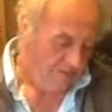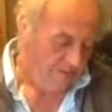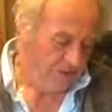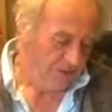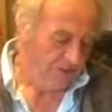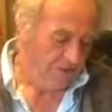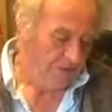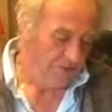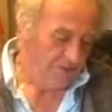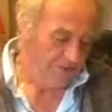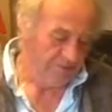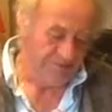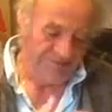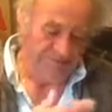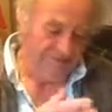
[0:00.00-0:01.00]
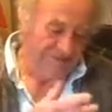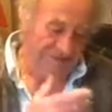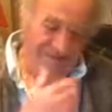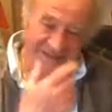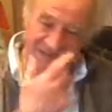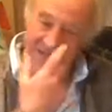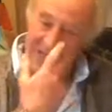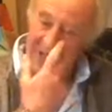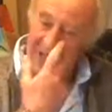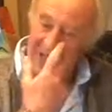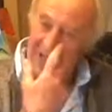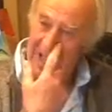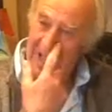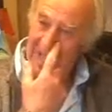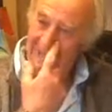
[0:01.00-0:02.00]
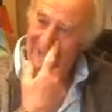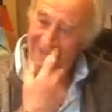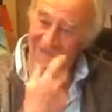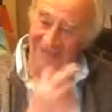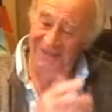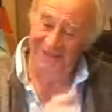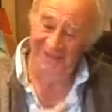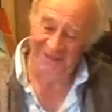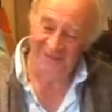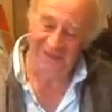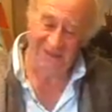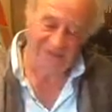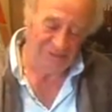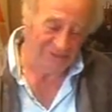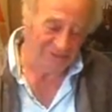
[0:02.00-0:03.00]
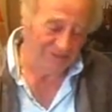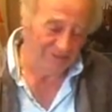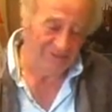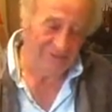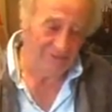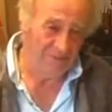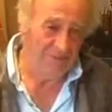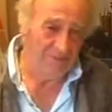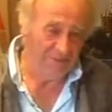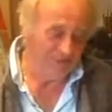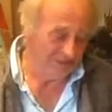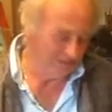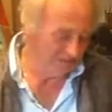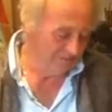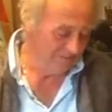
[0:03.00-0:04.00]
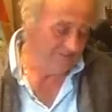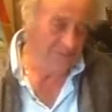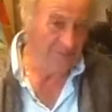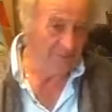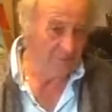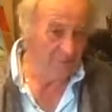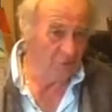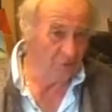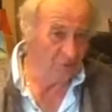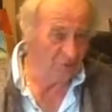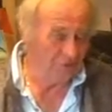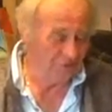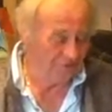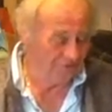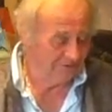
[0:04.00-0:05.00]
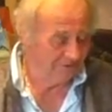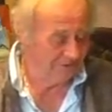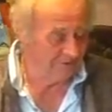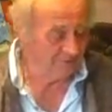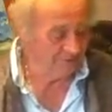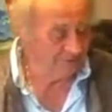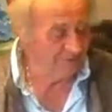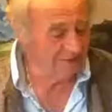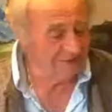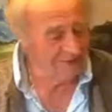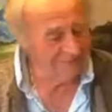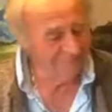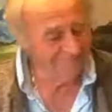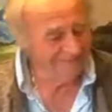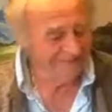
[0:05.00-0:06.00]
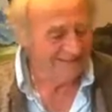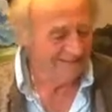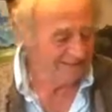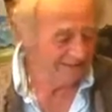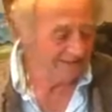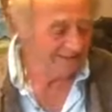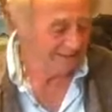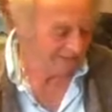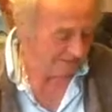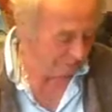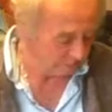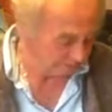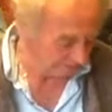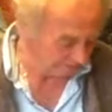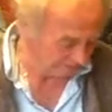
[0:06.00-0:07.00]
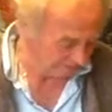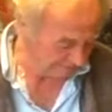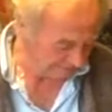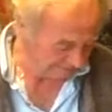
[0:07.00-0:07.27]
But anyway, it's quite good. This. What's that? Life is Goodish on the television now and again. It's starting to get a little bit like